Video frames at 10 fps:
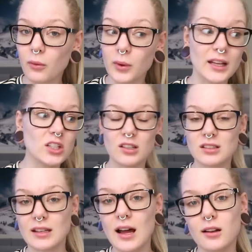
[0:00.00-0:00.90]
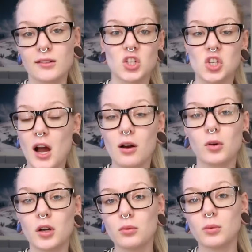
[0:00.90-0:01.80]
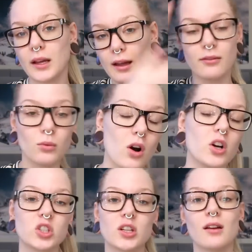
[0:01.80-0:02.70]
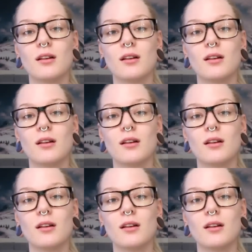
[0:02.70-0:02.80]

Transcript: when I just get out of the shower, when I have washed